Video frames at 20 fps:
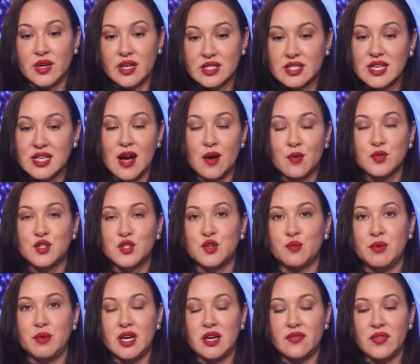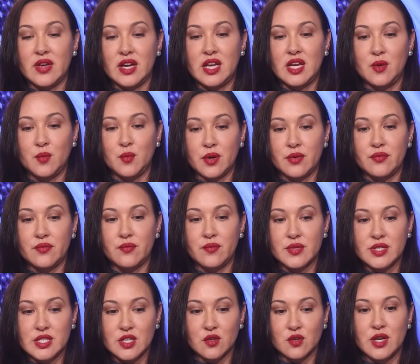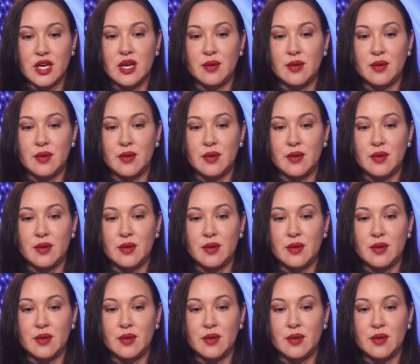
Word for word: it sounds to me that he would still